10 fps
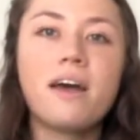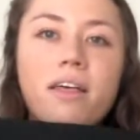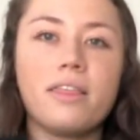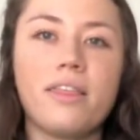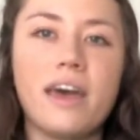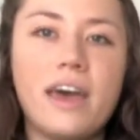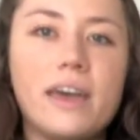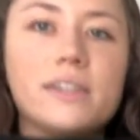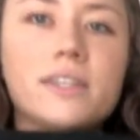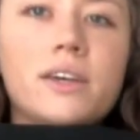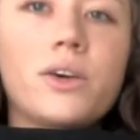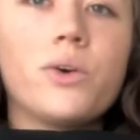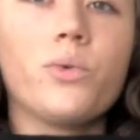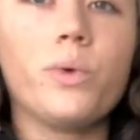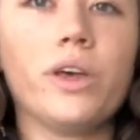that
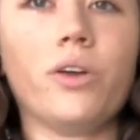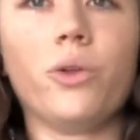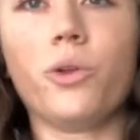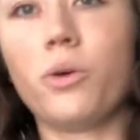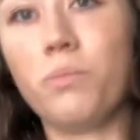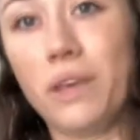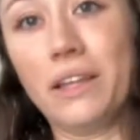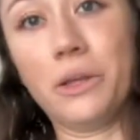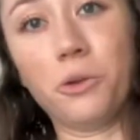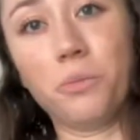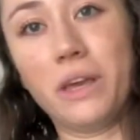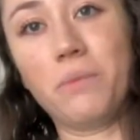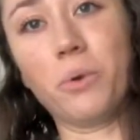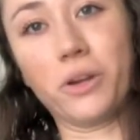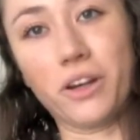will be a little bit
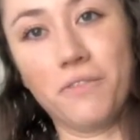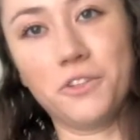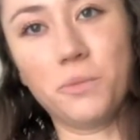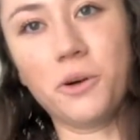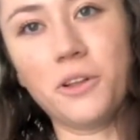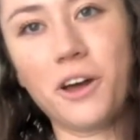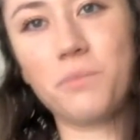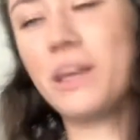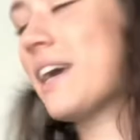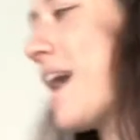more comfortable on me